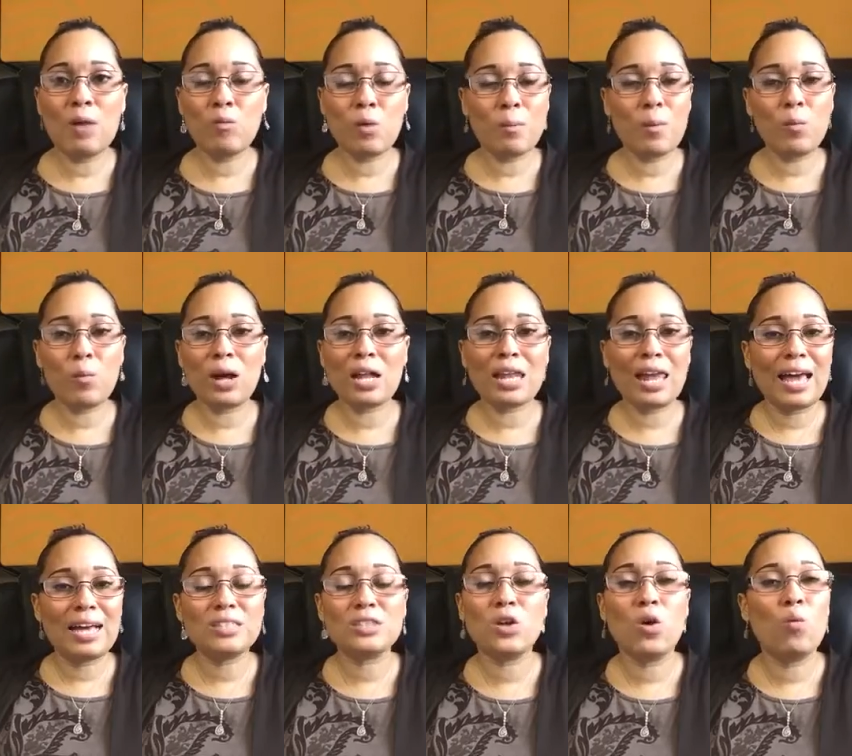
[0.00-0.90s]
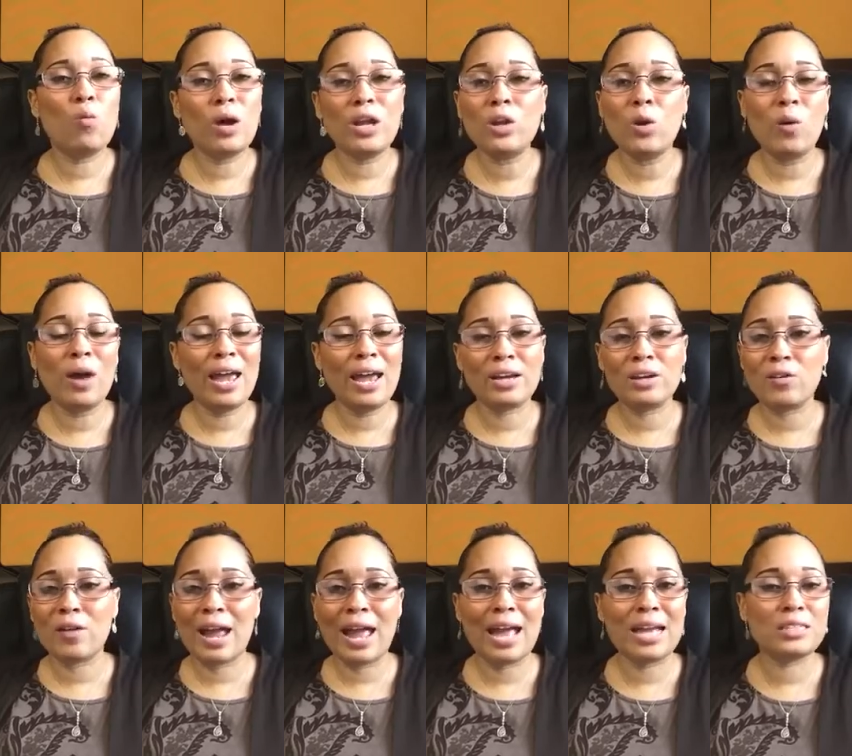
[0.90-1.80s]
And women with class don't want no
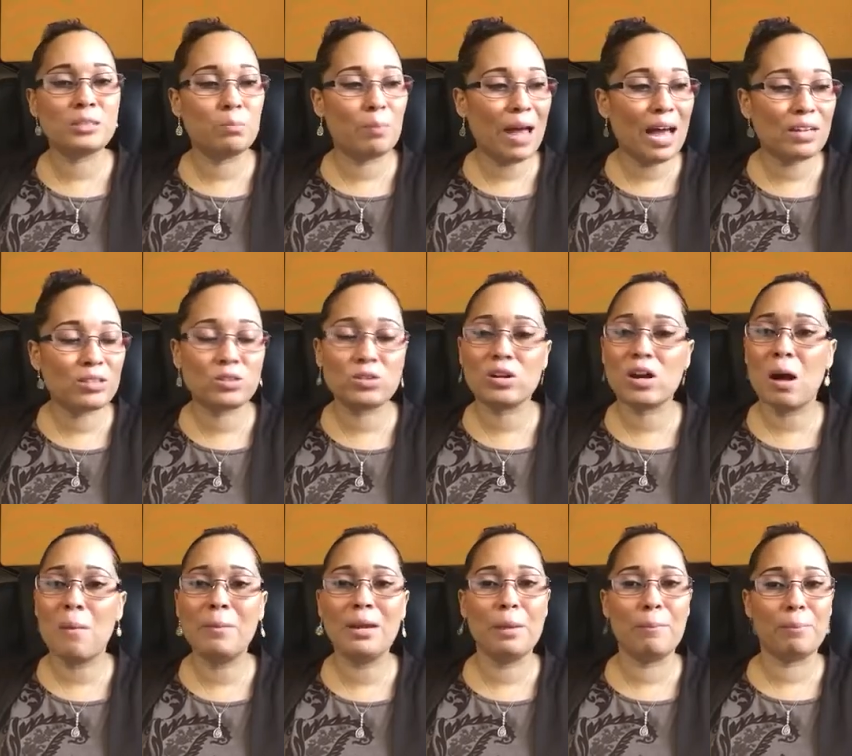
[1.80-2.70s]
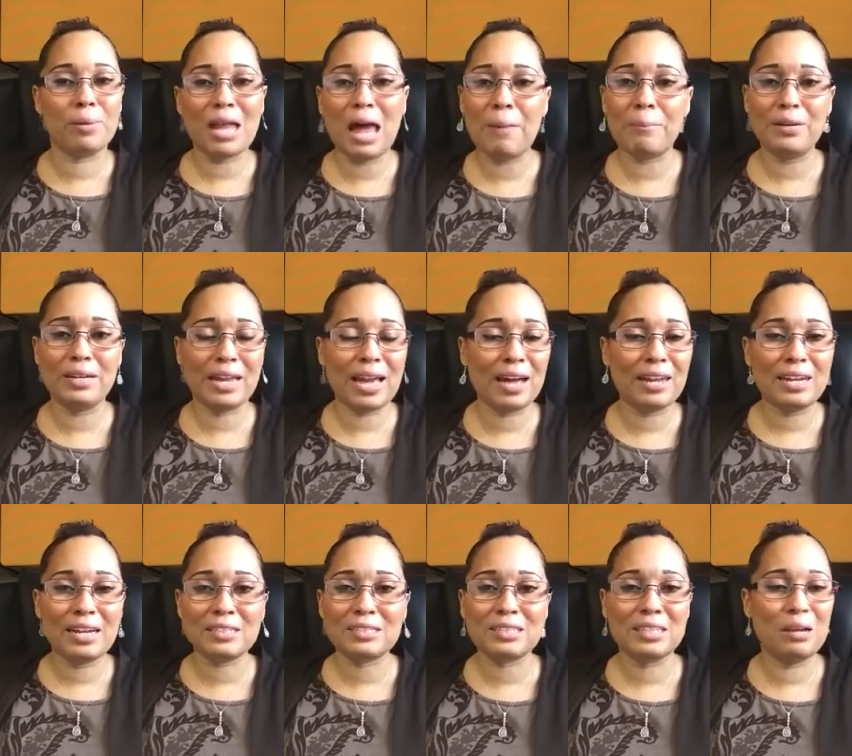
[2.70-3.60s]
ignorant ass bastard coming and plopping
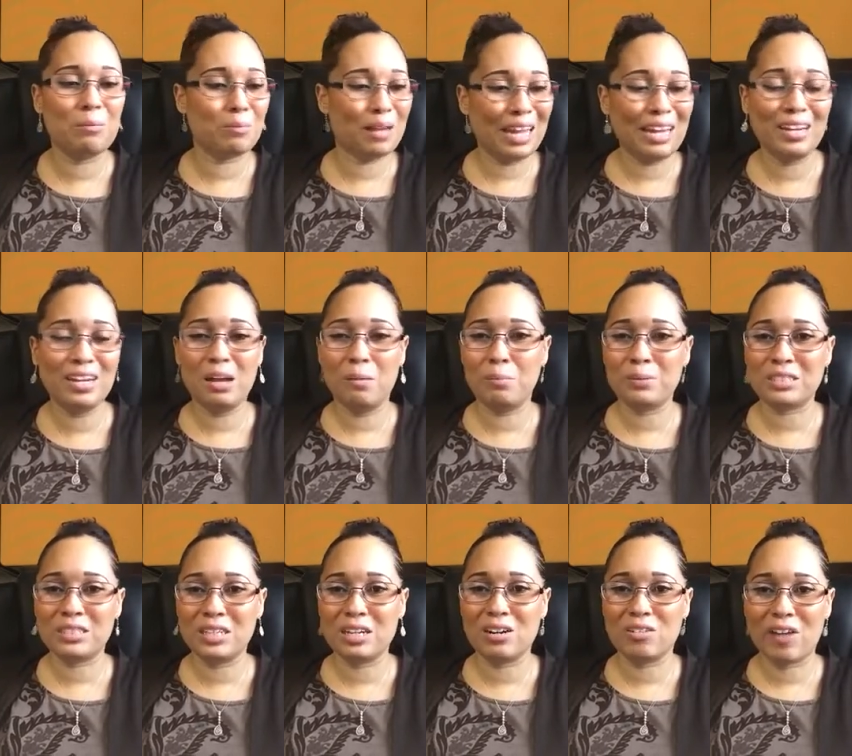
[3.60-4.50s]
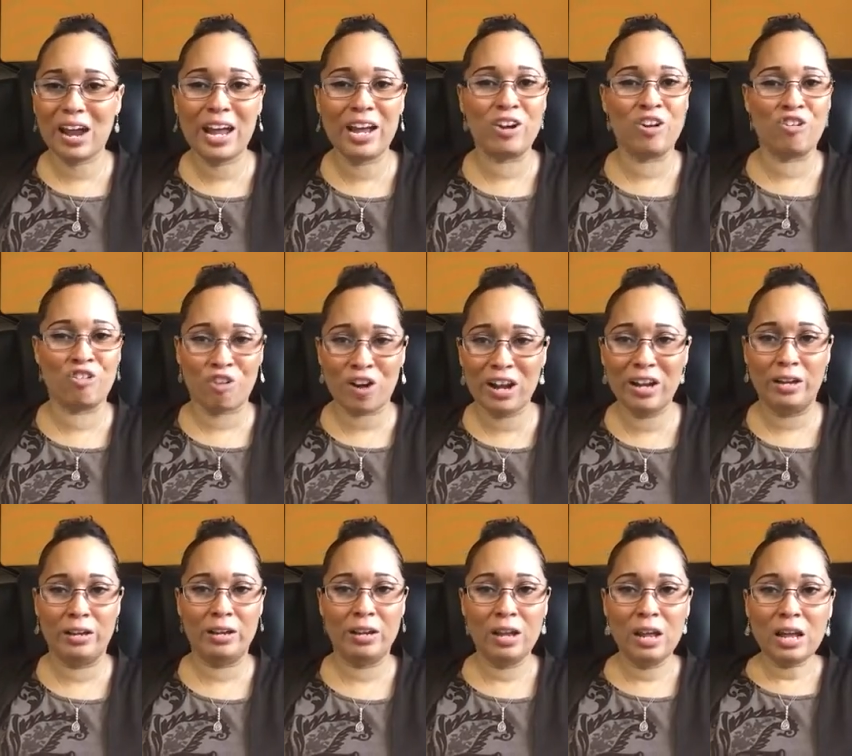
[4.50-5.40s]
down next to them, lighting up a cigarette and
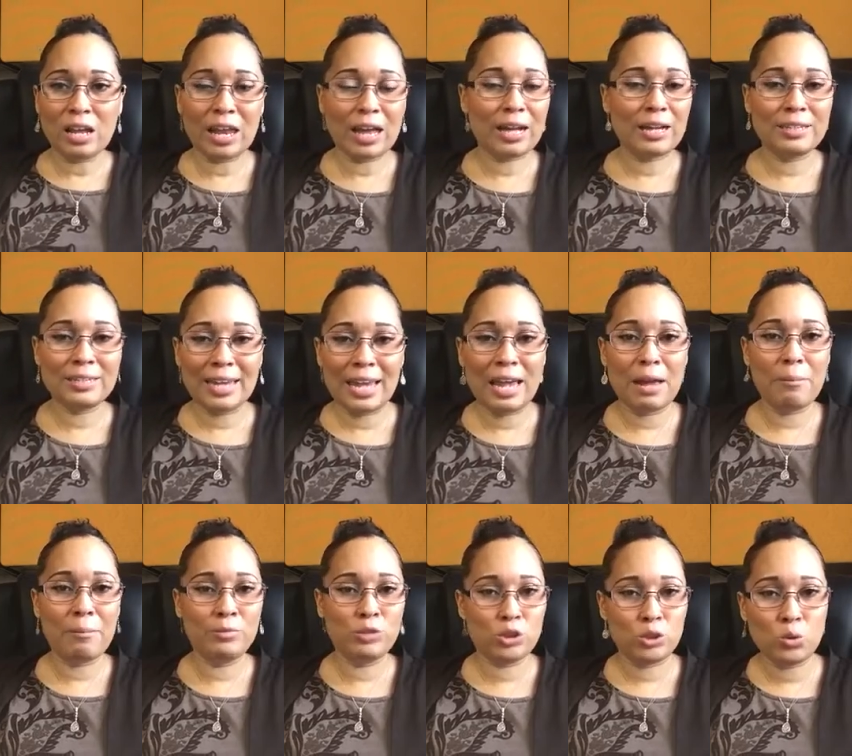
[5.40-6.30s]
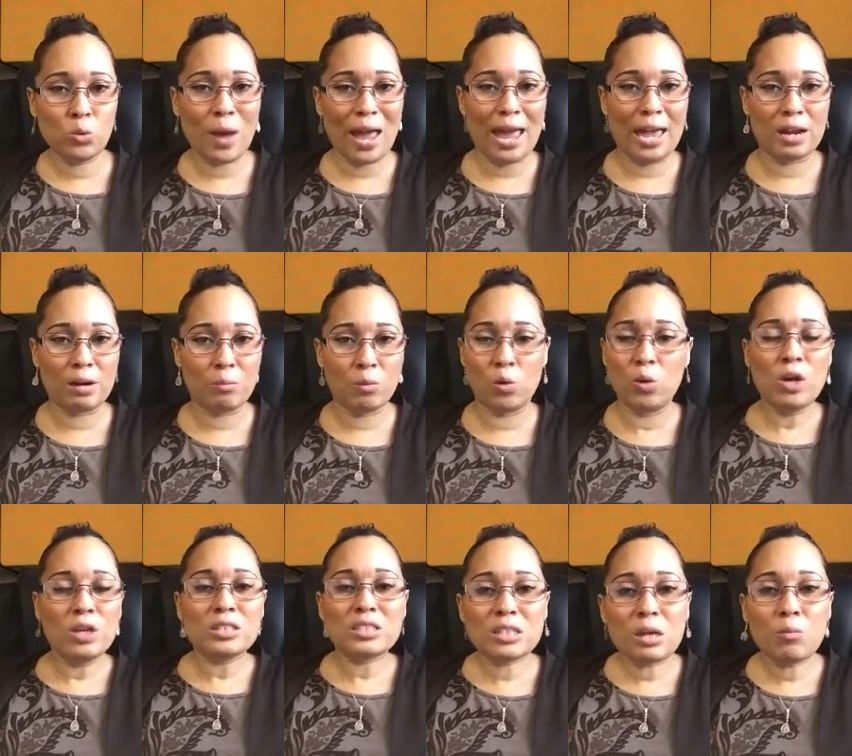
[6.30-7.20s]
grunting like a damn zoo animal.
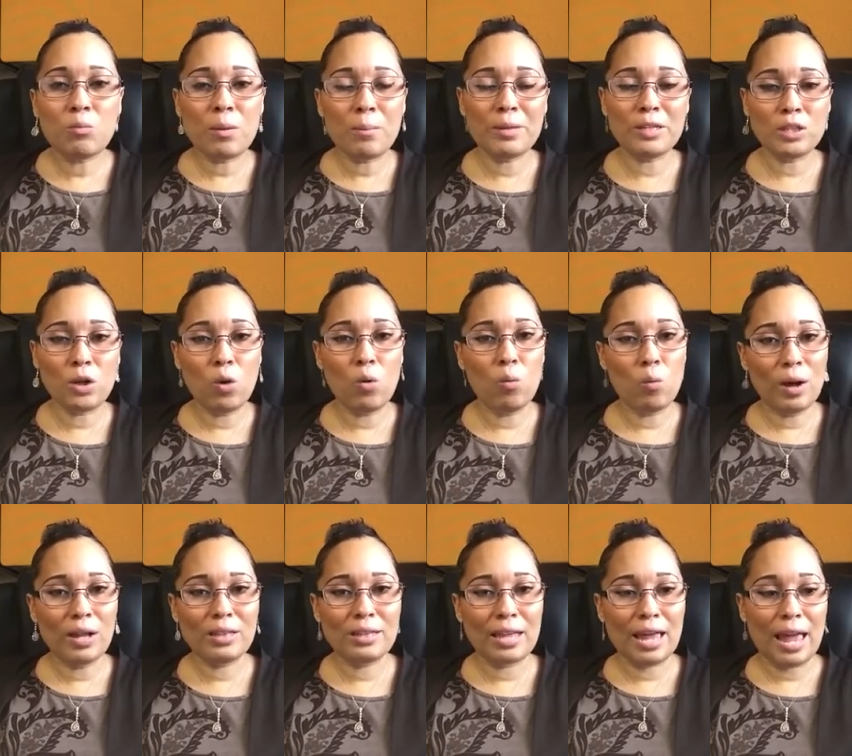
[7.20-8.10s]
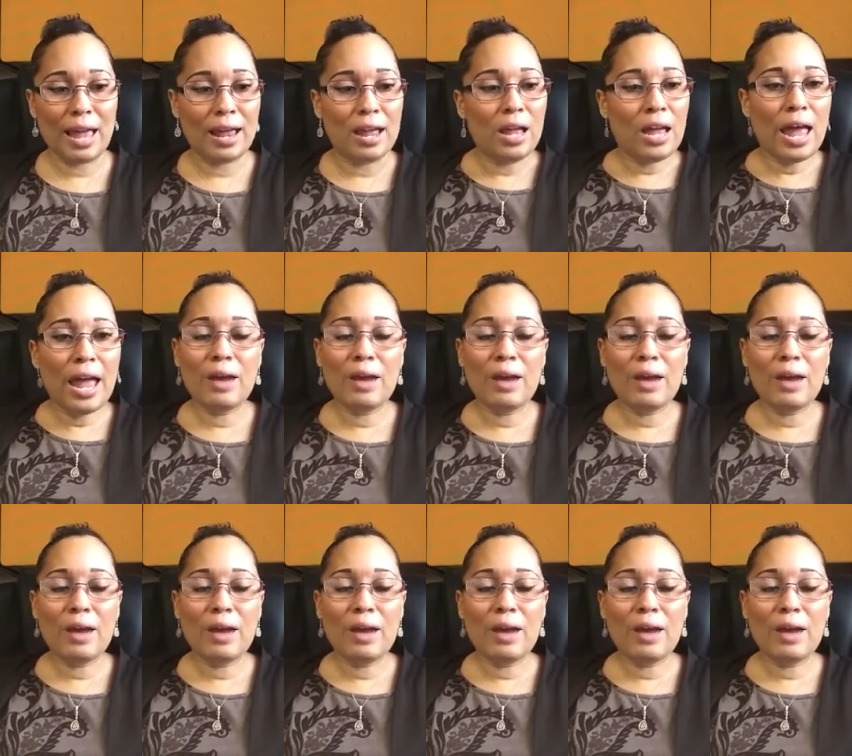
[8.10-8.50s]
Some women don't want that.